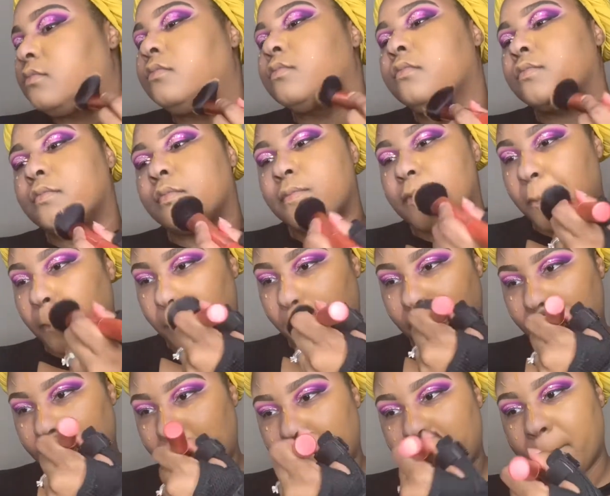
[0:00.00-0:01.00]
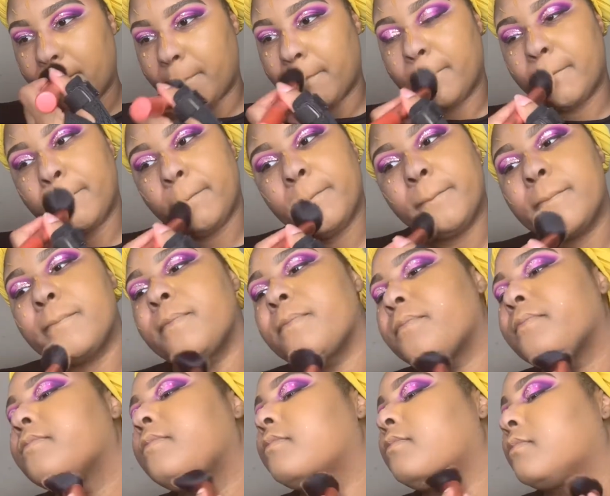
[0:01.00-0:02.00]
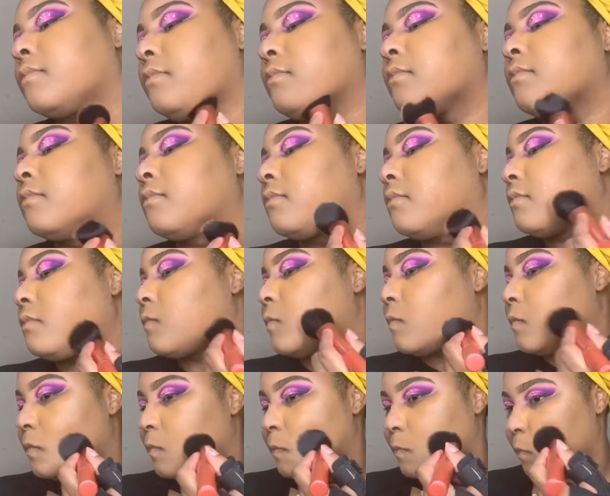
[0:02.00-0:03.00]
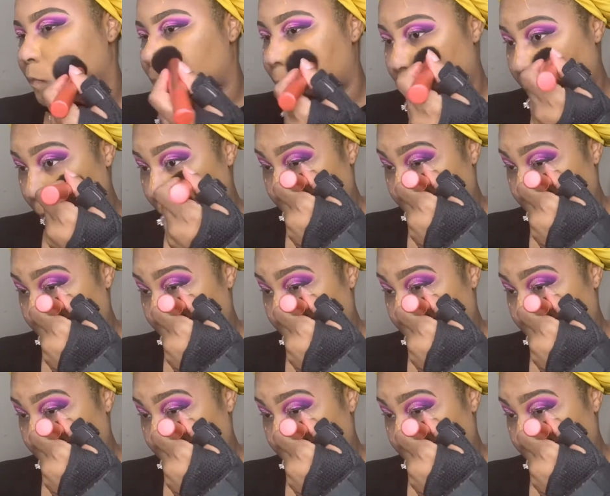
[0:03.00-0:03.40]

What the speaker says: And it's really good for blending. As you can see, it's like